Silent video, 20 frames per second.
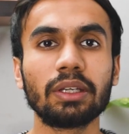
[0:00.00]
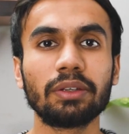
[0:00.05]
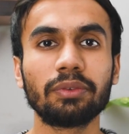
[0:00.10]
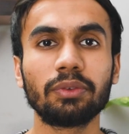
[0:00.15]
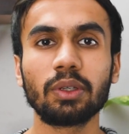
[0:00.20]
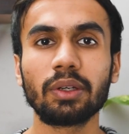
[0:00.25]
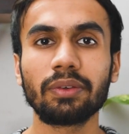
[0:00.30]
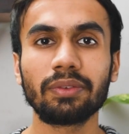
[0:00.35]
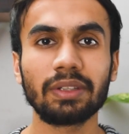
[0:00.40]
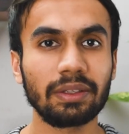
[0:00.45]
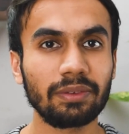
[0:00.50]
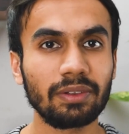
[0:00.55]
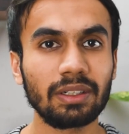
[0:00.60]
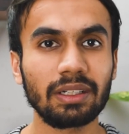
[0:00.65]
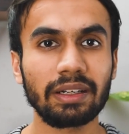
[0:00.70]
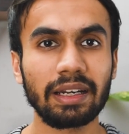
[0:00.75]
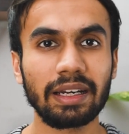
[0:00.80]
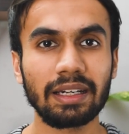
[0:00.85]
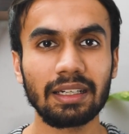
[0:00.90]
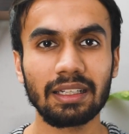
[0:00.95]
if you have never
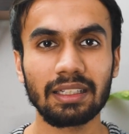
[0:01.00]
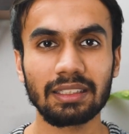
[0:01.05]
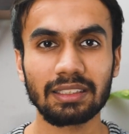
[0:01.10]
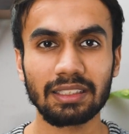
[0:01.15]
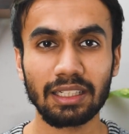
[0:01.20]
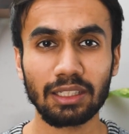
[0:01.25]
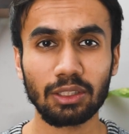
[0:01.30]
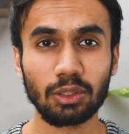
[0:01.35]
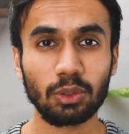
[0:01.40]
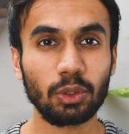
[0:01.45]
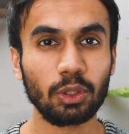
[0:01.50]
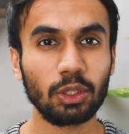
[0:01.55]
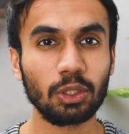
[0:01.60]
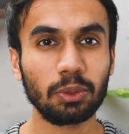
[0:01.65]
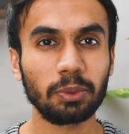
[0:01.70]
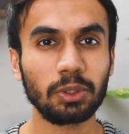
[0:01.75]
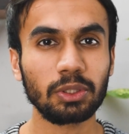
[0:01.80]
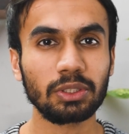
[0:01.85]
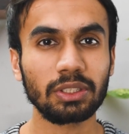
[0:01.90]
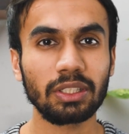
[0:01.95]
tried listening to
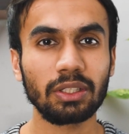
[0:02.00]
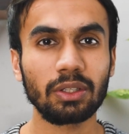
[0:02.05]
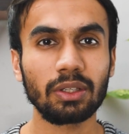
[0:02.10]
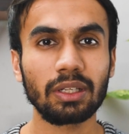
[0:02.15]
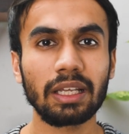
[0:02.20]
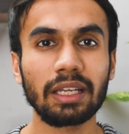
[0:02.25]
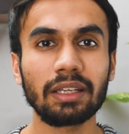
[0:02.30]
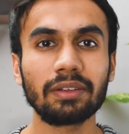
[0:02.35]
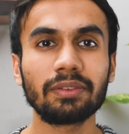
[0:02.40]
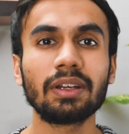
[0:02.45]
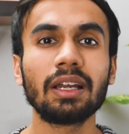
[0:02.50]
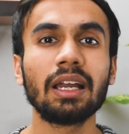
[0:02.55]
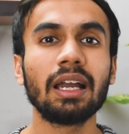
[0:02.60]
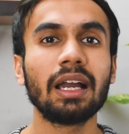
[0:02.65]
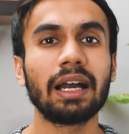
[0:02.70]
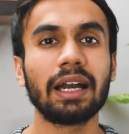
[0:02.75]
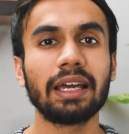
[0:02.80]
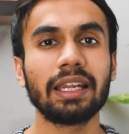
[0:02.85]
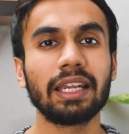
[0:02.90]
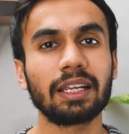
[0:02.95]
audiobooks in your
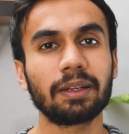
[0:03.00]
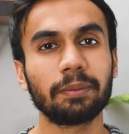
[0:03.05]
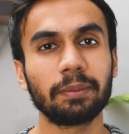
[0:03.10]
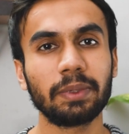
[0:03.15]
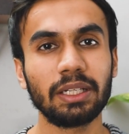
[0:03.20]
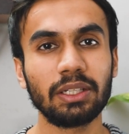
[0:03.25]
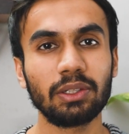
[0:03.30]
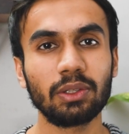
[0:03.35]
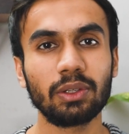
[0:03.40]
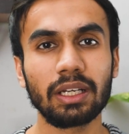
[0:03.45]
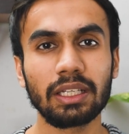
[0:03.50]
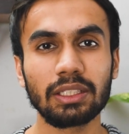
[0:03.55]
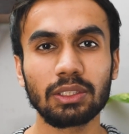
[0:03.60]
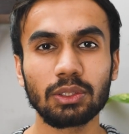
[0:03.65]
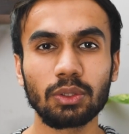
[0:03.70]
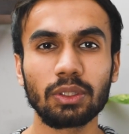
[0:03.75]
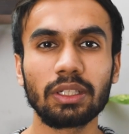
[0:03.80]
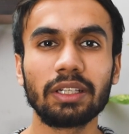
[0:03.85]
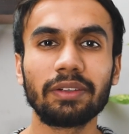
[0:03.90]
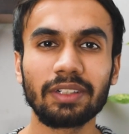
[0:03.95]
life, I recommend you guys
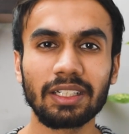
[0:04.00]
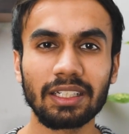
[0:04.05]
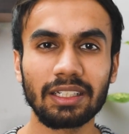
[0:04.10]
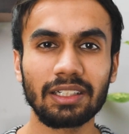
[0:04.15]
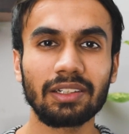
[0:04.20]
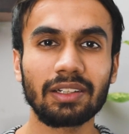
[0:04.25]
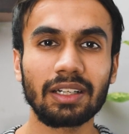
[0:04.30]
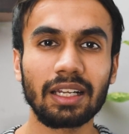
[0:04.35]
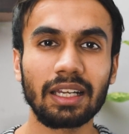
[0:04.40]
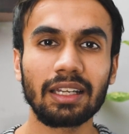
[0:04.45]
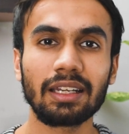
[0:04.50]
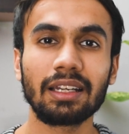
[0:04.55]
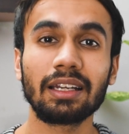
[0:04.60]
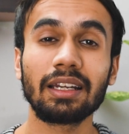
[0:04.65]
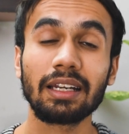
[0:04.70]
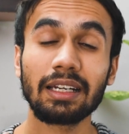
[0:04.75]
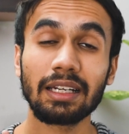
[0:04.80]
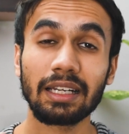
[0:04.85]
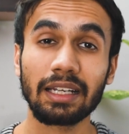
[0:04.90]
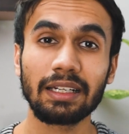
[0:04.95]
to give it a try,
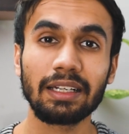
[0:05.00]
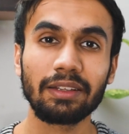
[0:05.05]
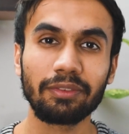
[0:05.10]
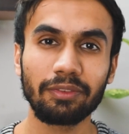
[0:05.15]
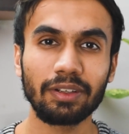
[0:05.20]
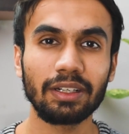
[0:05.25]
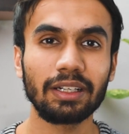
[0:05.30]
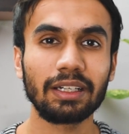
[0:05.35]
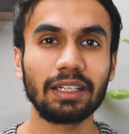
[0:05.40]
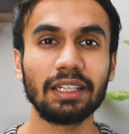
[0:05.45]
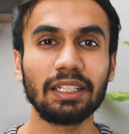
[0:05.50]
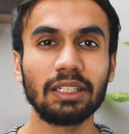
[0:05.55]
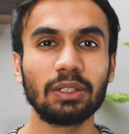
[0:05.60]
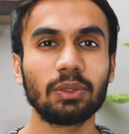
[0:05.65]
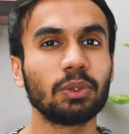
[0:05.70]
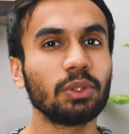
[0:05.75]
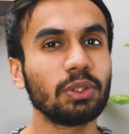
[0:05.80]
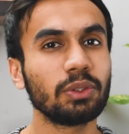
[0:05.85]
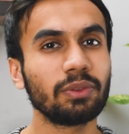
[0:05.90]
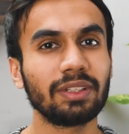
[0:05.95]
and I definitely
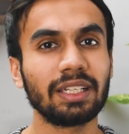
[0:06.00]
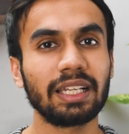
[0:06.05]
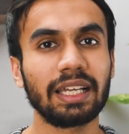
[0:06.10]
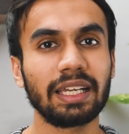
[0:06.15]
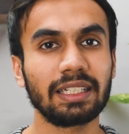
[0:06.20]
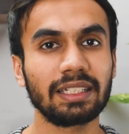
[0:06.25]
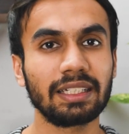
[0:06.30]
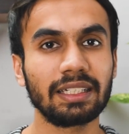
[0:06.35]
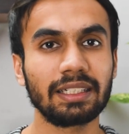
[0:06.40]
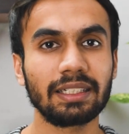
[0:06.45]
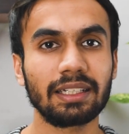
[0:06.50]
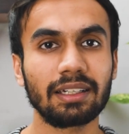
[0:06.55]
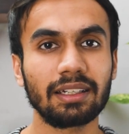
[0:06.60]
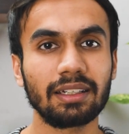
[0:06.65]
know you will like it.